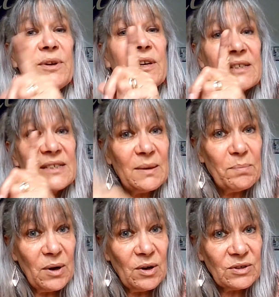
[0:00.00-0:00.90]
but you'll see
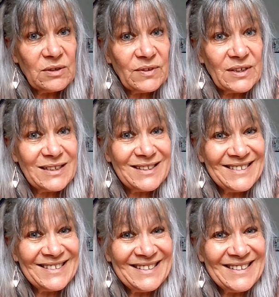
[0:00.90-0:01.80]
part of it.
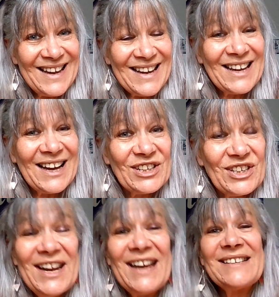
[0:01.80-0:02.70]

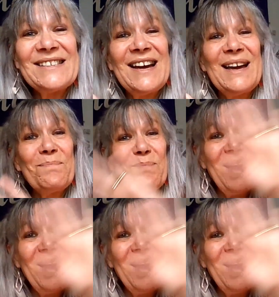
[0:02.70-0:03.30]
Catch you next time.